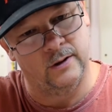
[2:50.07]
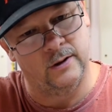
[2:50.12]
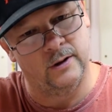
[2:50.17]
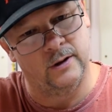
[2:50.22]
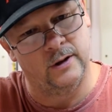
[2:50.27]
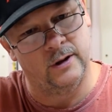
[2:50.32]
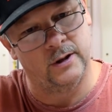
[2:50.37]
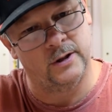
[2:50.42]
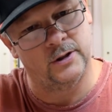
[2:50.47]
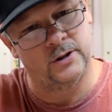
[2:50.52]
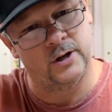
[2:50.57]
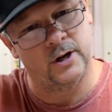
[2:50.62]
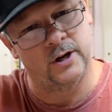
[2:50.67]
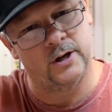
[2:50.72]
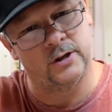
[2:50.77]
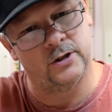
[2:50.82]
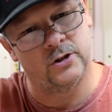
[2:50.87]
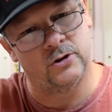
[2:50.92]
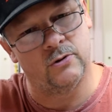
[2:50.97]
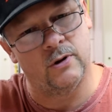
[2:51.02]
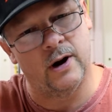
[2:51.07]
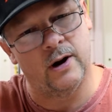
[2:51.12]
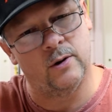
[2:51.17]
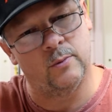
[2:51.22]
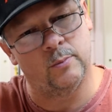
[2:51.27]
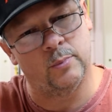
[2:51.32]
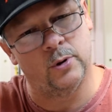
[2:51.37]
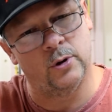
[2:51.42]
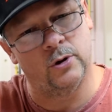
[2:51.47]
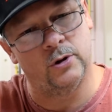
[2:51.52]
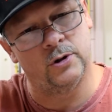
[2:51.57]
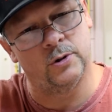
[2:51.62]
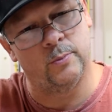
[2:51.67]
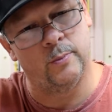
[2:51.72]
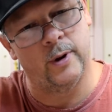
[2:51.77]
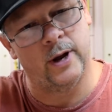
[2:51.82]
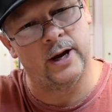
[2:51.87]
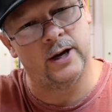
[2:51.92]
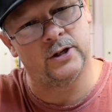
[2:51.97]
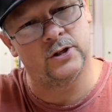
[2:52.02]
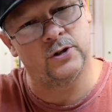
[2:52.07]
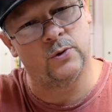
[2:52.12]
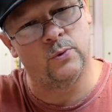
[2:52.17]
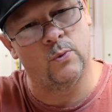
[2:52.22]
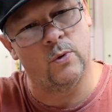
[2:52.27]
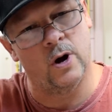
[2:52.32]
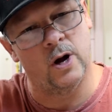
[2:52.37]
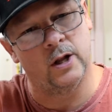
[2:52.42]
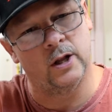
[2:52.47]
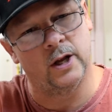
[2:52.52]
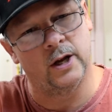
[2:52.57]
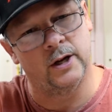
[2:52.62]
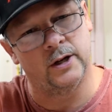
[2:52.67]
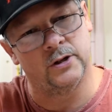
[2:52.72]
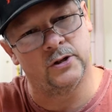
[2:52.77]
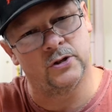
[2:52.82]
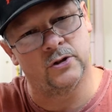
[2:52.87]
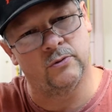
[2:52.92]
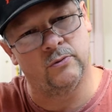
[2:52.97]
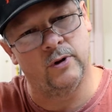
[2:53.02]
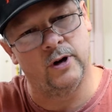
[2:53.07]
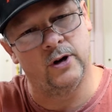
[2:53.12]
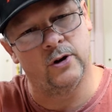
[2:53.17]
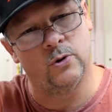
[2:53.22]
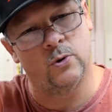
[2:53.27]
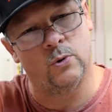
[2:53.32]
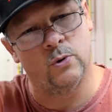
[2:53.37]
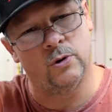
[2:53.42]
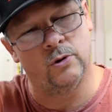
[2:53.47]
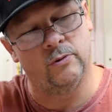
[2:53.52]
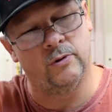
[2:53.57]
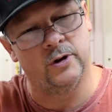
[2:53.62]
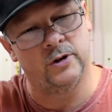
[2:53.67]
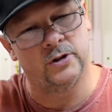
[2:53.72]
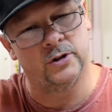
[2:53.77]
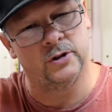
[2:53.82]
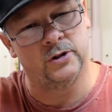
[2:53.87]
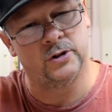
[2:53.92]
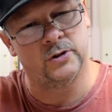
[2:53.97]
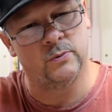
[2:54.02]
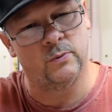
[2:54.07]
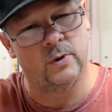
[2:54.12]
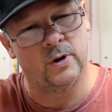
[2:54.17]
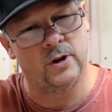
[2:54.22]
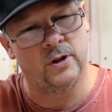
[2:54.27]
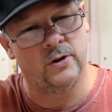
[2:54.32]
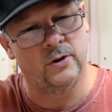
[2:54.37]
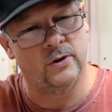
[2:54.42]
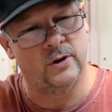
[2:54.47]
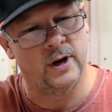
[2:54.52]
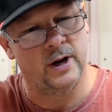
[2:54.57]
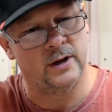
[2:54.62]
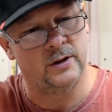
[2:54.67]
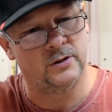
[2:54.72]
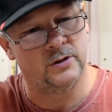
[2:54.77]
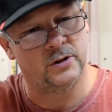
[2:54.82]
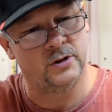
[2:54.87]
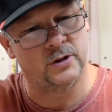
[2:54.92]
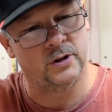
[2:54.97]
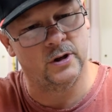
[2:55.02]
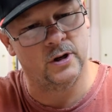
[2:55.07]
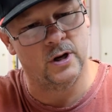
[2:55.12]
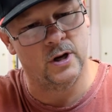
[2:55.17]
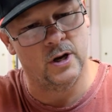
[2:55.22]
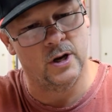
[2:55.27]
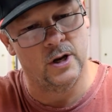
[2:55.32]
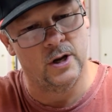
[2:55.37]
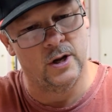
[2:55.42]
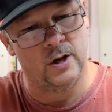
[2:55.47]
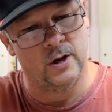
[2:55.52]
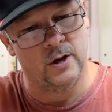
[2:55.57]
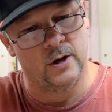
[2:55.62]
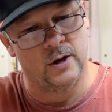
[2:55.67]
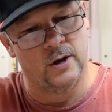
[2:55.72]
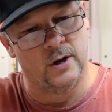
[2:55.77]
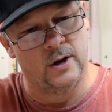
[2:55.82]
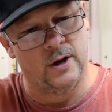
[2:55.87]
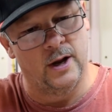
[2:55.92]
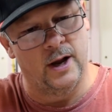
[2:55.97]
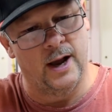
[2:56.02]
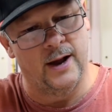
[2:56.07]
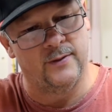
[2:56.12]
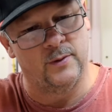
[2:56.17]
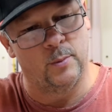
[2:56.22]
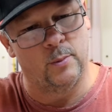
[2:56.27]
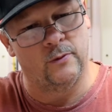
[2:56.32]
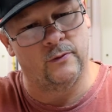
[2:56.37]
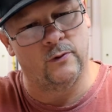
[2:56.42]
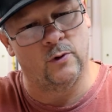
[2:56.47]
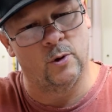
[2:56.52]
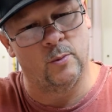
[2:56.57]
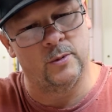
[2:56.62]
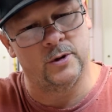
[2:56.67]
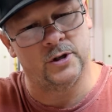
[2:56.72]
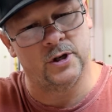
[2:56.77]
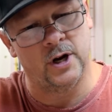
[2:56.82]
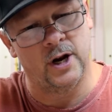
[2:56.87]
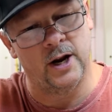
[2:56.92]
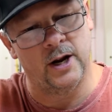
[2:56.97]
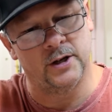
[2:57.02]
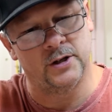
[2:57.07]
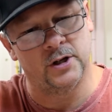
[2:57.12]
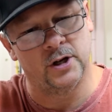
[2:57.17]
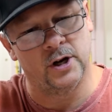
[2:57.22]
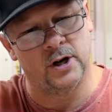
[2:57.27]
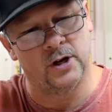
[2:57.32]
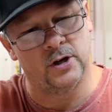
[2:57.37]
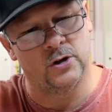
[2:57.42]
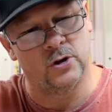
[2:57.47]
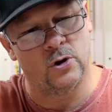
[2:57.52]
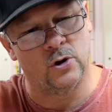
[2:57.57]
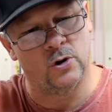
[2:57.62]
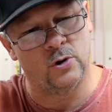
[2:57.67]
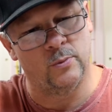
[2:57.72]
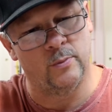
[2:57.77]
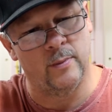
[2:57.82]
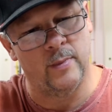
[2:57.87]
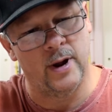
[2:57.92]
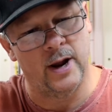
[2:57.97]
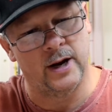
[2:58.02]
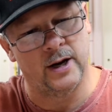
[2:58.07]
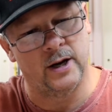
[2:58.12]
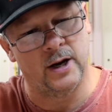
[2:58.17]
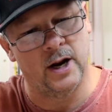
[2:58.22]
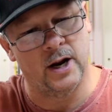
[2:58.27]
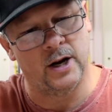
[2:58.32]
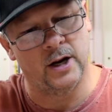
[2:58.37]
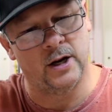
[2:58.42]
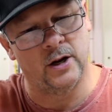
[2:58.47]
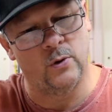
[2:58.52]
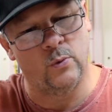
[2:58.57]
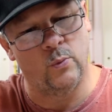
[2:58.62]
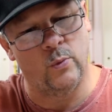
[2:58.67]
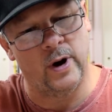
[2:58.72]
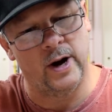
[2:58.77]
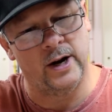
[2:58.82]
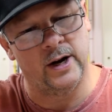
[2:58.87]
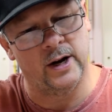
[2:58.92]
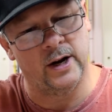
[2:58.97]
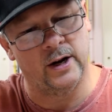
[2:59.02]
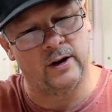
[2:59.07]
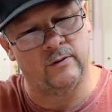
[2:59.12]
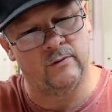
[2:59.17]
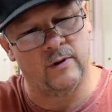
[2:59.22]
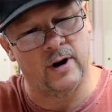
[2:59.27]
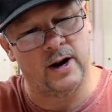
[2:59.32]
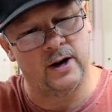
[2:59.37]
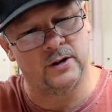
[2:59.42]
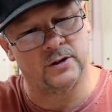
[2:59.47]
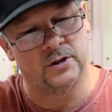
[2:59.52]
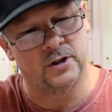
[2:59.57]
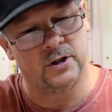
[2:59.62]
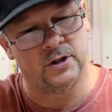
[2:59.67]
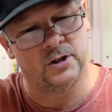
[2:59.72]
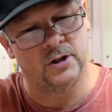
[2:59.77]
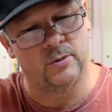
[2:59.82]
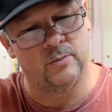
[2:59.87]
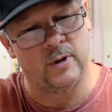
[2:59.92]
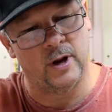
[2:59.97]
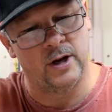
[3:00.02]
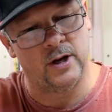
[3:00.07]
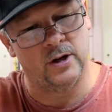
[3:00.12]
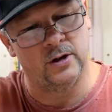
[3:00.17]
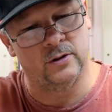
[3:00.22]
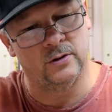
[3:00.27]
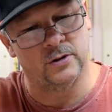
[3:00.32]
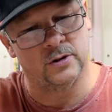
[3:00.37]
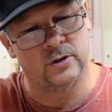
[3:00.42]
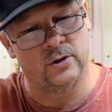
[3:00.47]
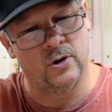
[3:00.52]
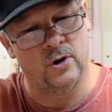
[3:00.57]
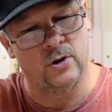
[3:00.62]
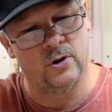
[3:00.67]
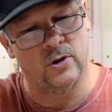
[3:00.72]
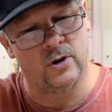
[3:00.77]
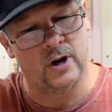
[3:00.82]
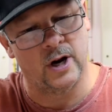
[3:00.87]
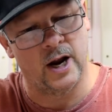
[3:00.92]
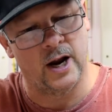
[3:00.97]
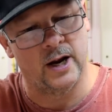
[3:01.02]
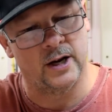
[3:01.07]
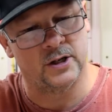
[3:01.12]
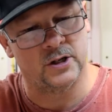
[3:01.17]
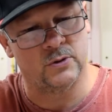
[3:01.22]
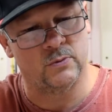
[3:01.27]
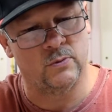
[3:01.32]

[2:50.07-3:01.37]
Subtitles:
It says trout, perch, bass, and walleye. It's 3 1/4 inches, 1/3 ounce. Have a performance-enhancing internal magnetic weight and rattle system that yields longer casts